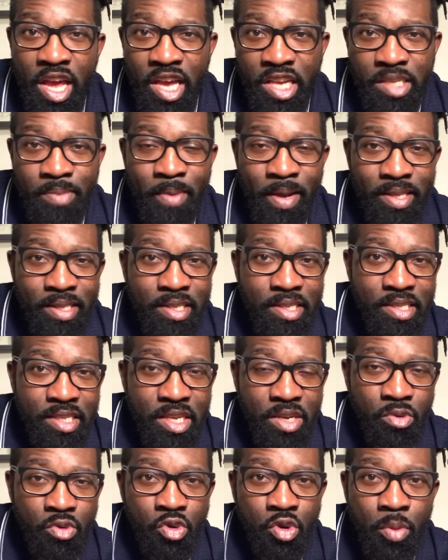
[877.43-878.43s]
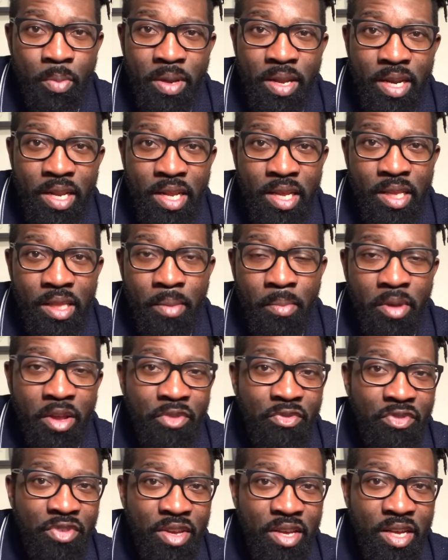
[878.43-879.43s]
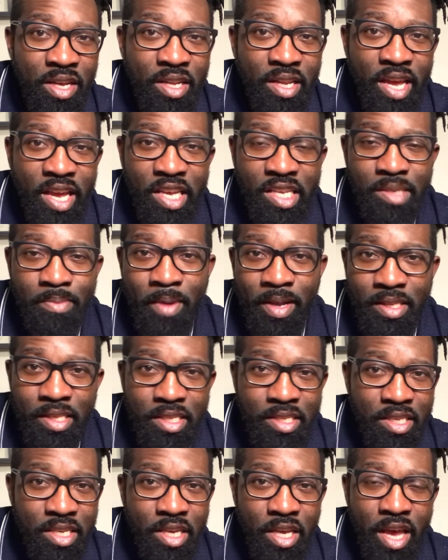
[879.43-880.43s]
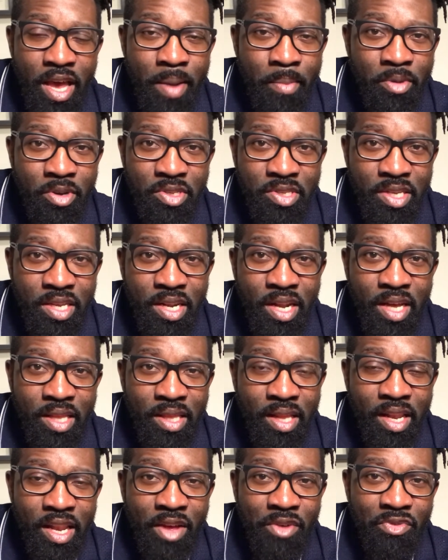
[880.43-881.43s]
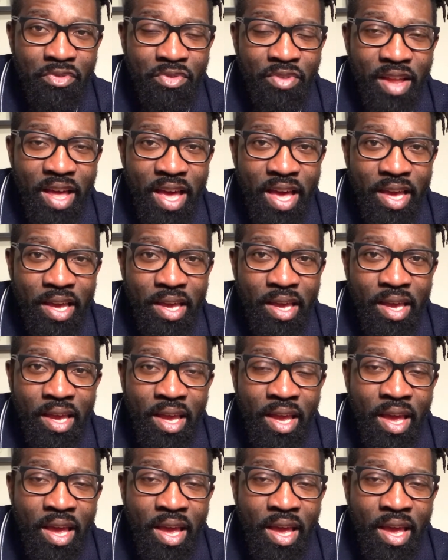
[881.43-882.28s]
Expect to see Ruben in the midfield. I expect to see Emerson on the left flank,